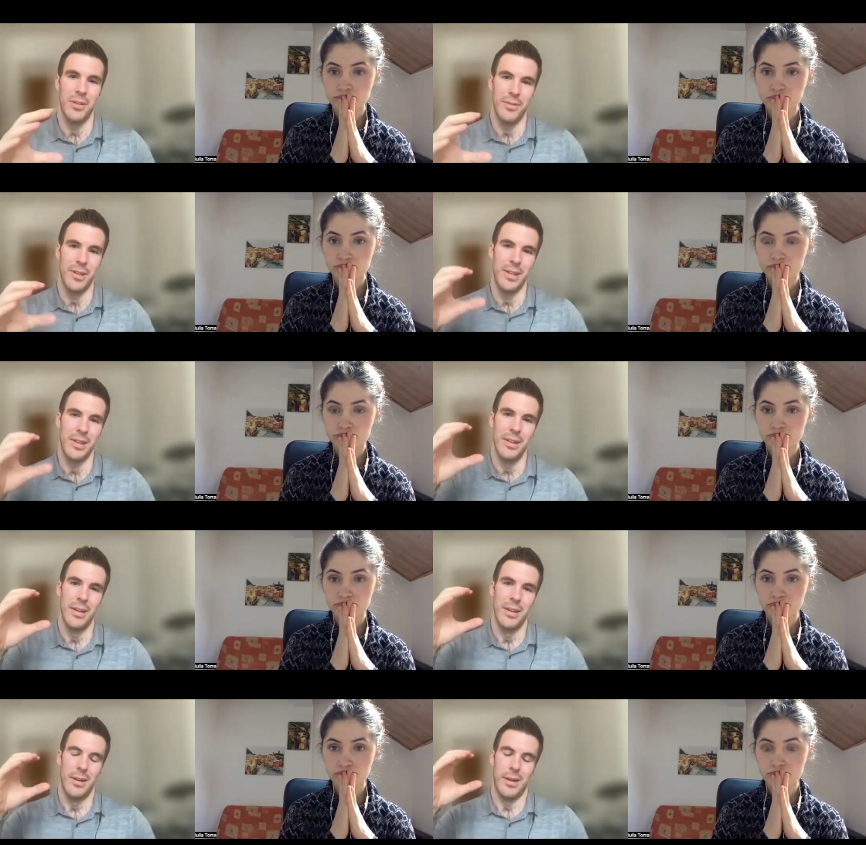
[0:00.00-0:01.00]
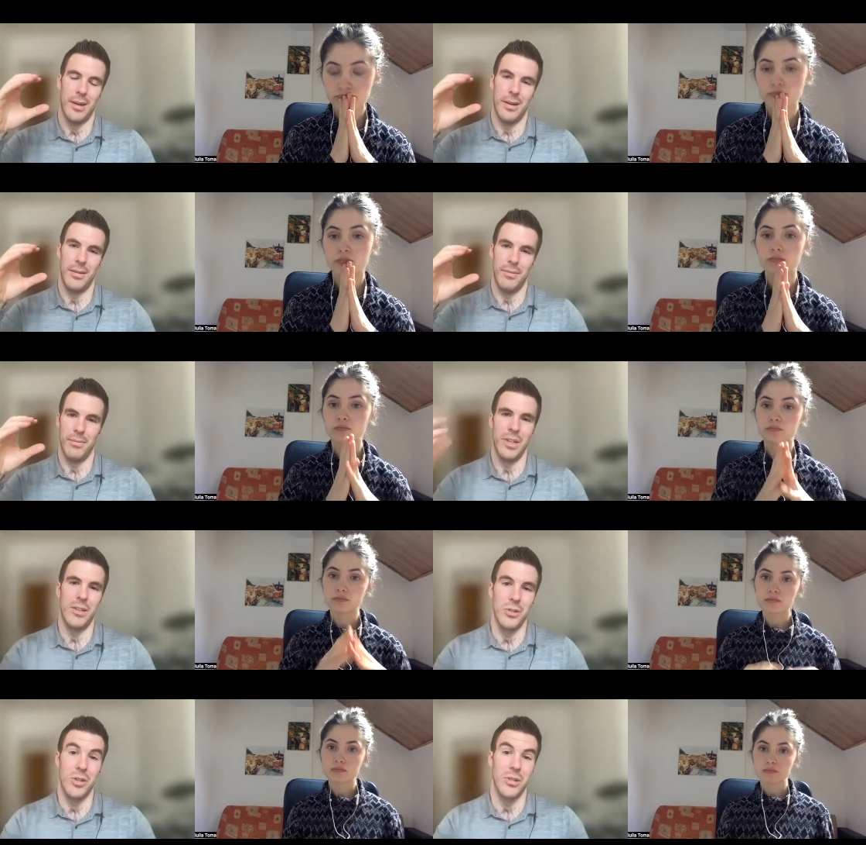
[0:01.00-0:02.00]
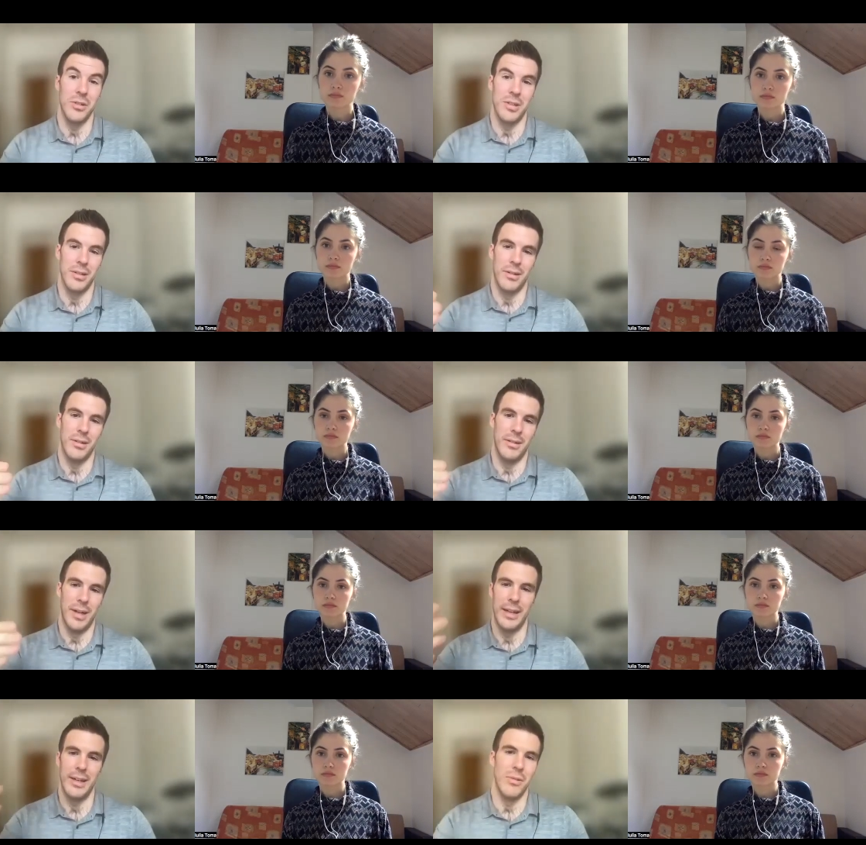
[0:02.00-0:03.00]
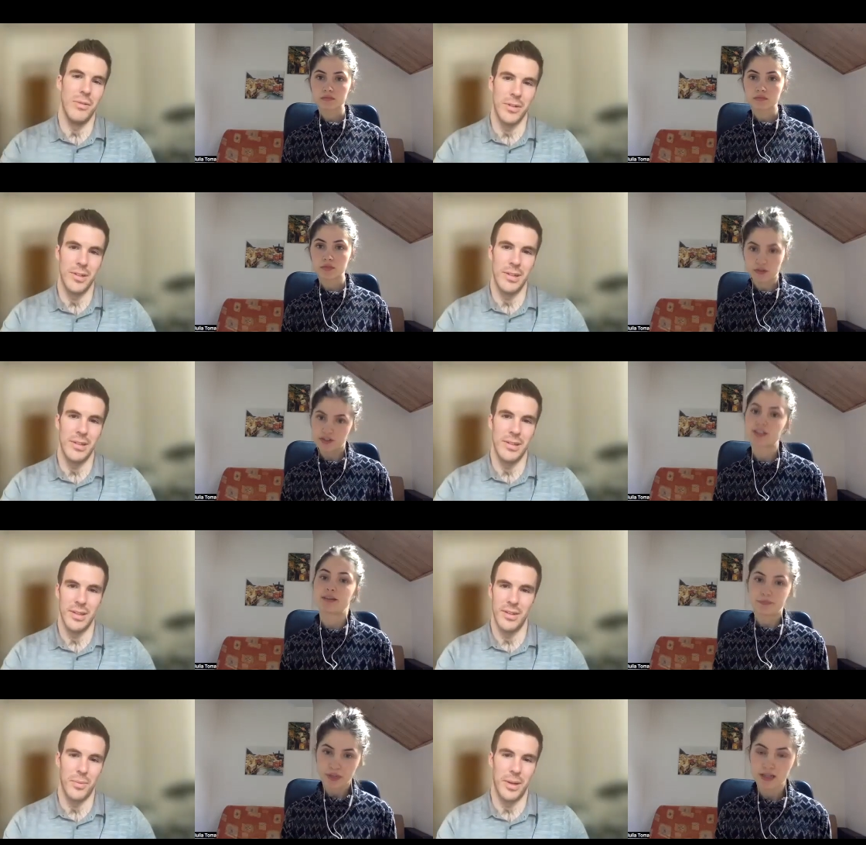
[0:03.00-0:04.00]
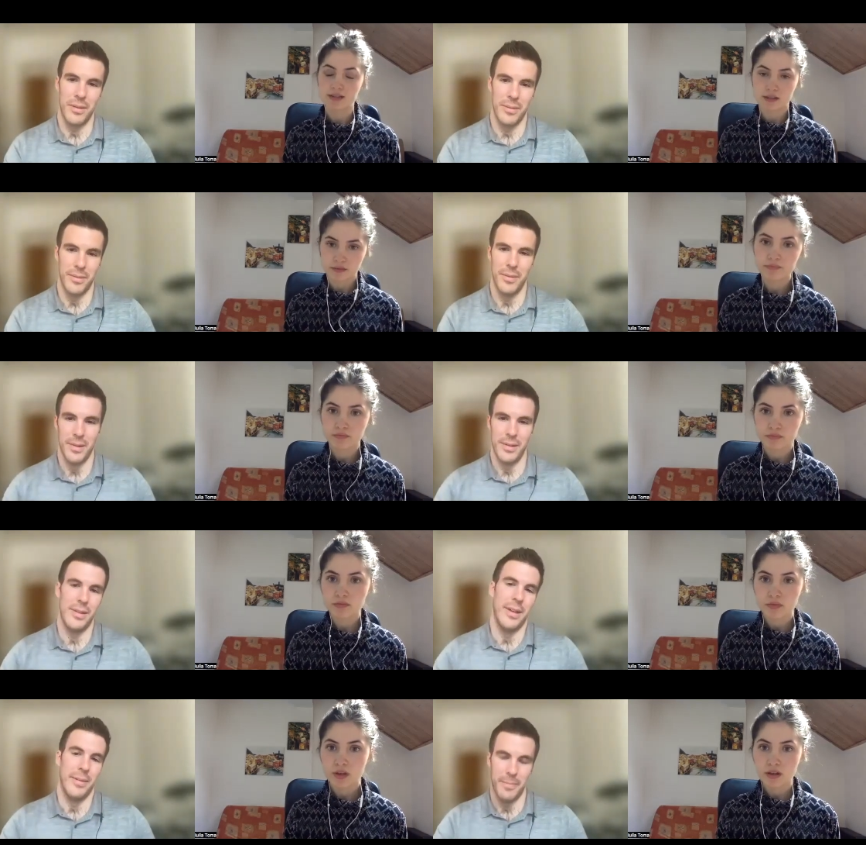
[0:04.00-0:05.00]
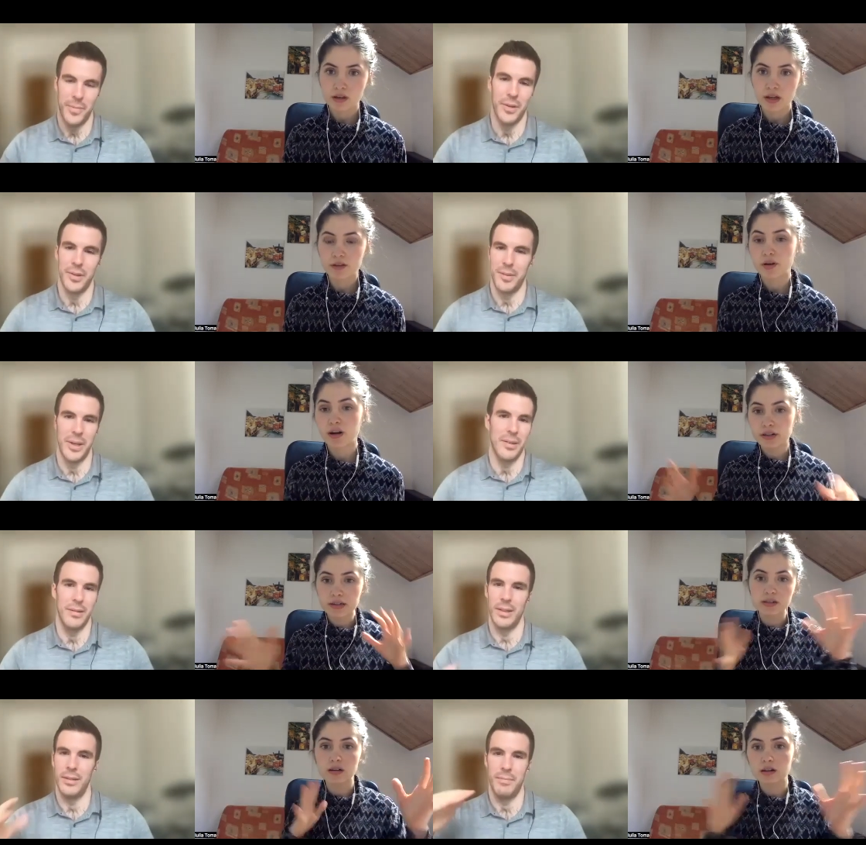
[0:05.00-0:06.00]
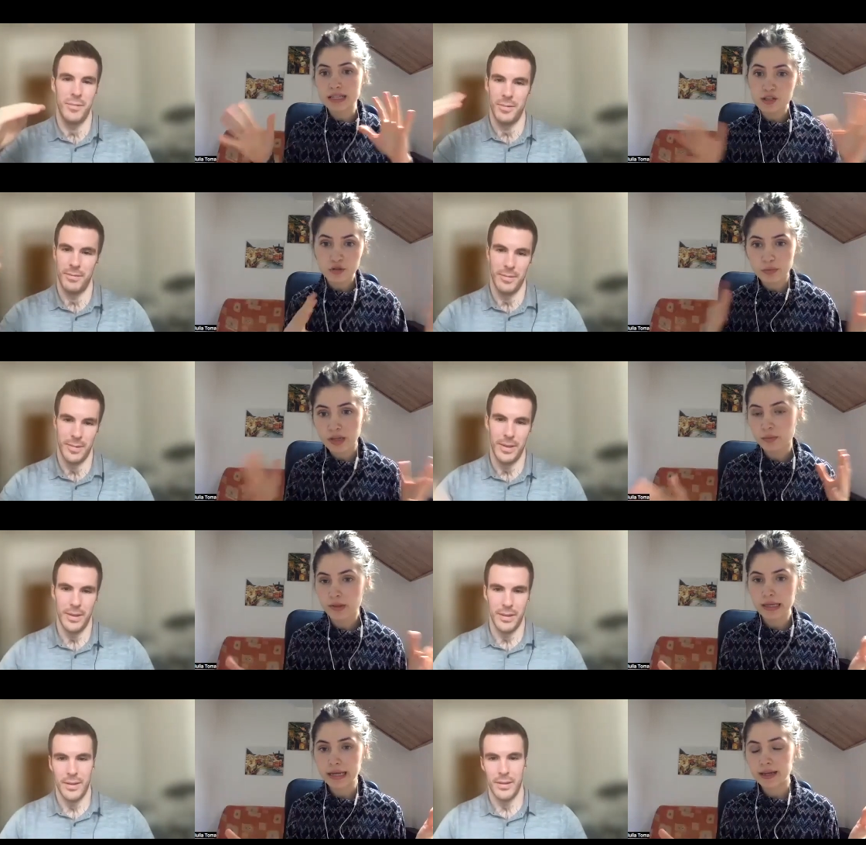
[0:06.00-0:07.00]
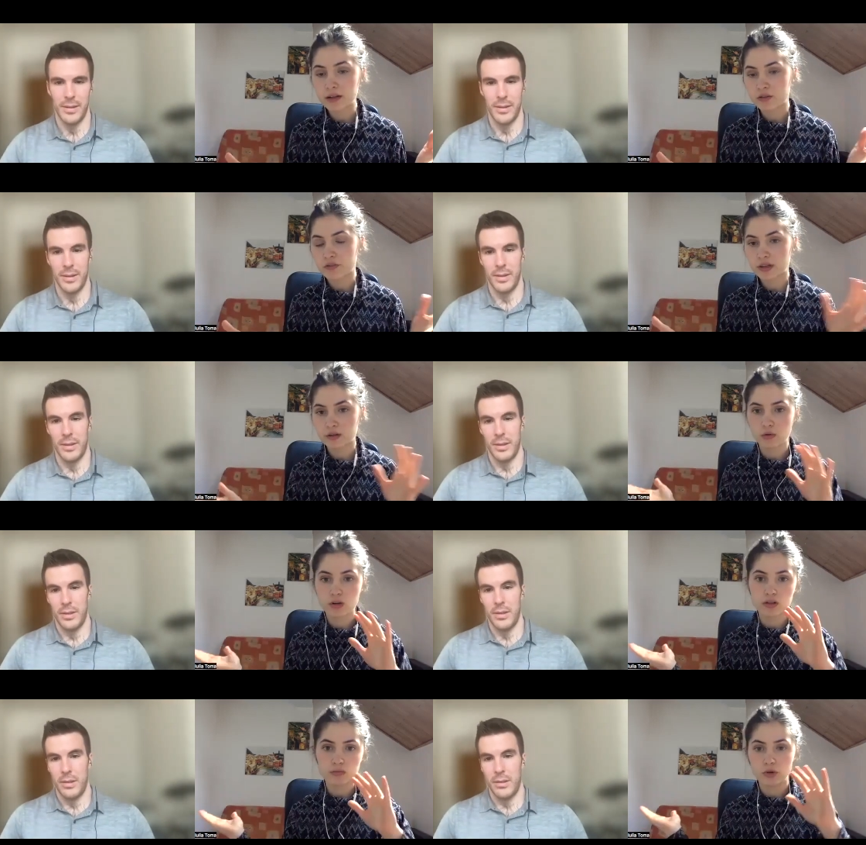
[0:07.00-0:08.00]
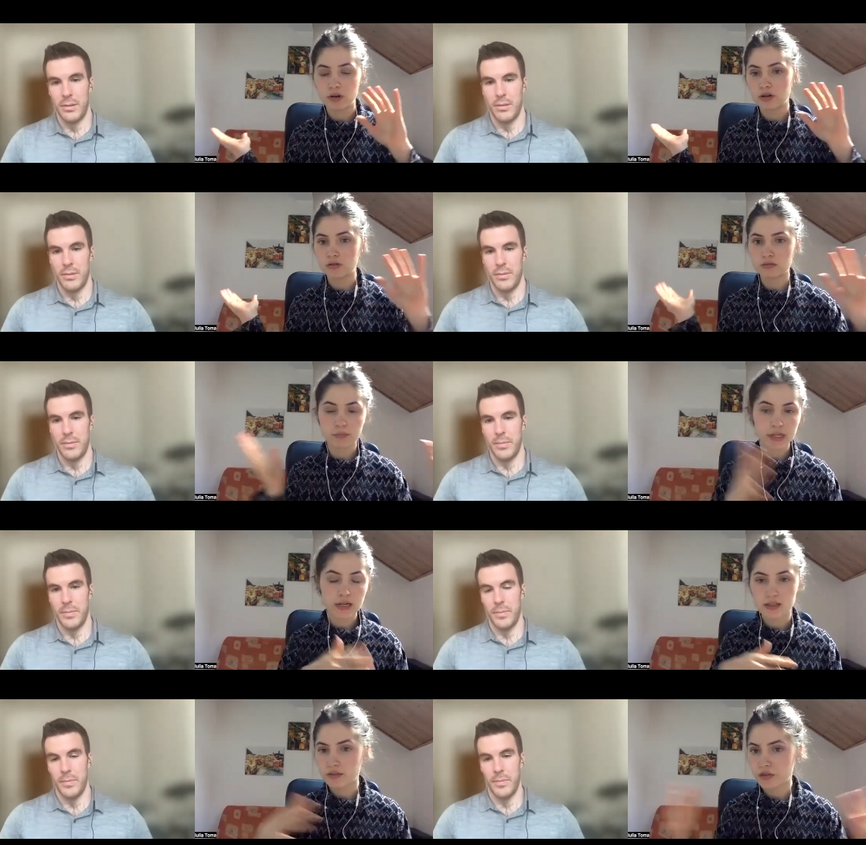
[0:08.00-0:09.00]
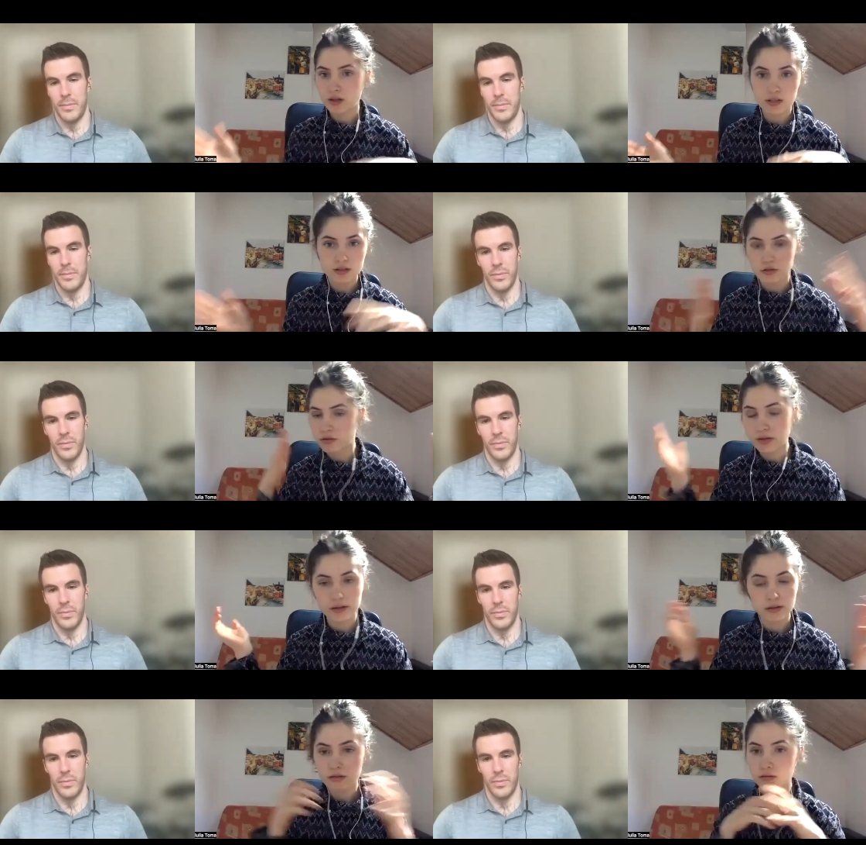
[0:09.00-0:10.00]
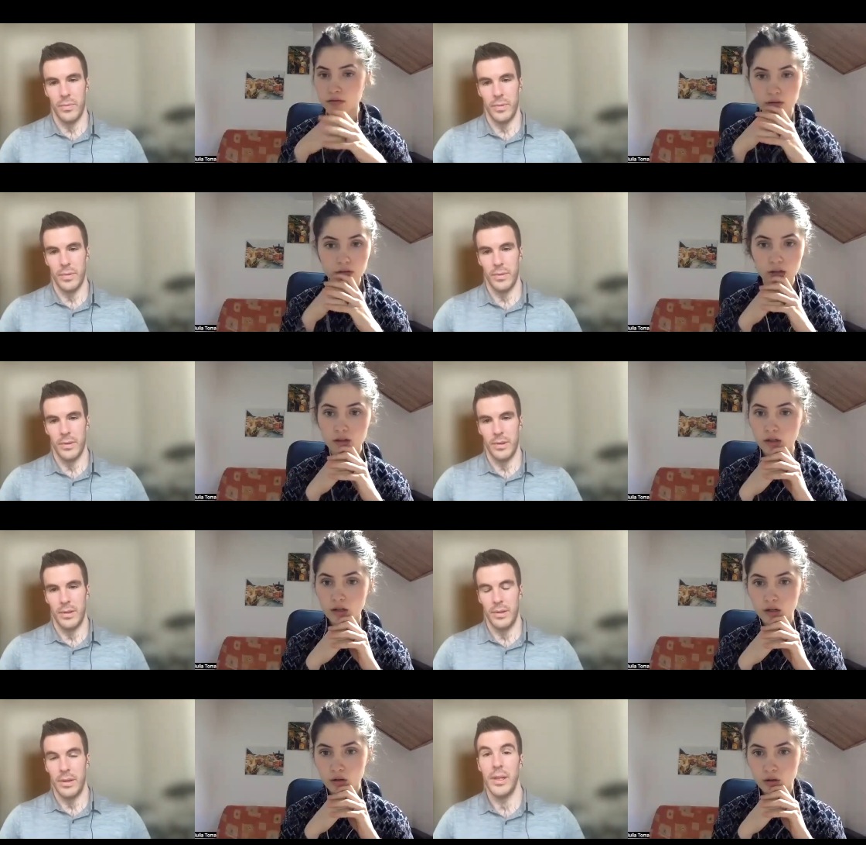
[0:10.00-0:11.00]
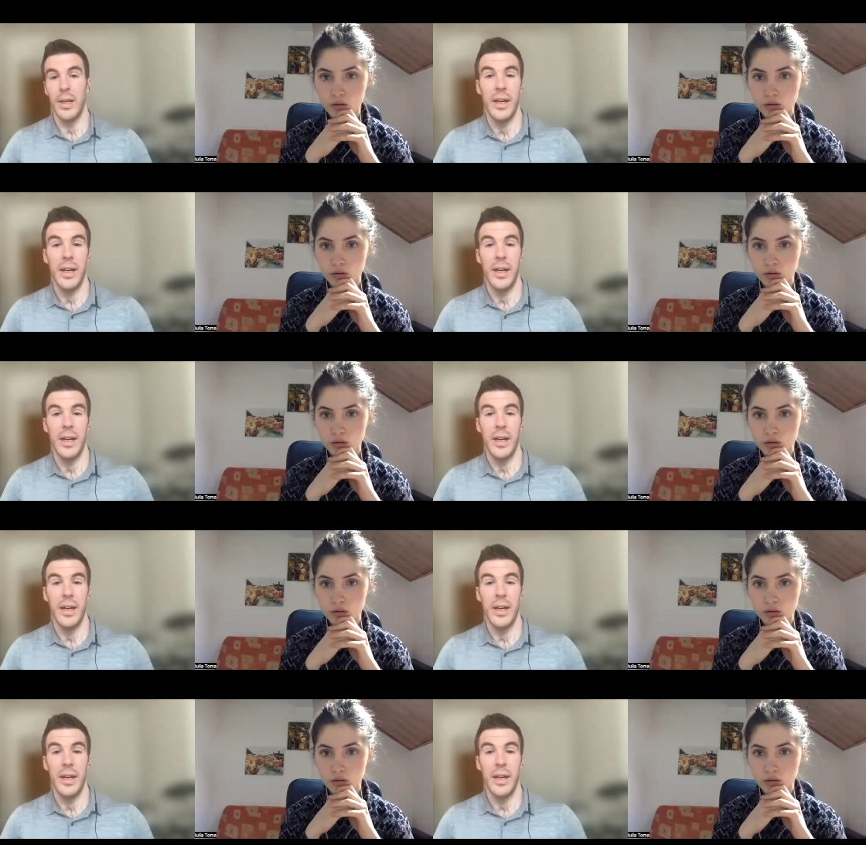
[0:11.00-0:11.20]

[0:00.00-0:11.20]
Speaker 1: of the uh, researchers are at universities, universities as well. Yes yeah so and regarding
Speaker 2: the instrument play do you think it were the more the pianist the violinist or i don't know
Speaker 1: yeah,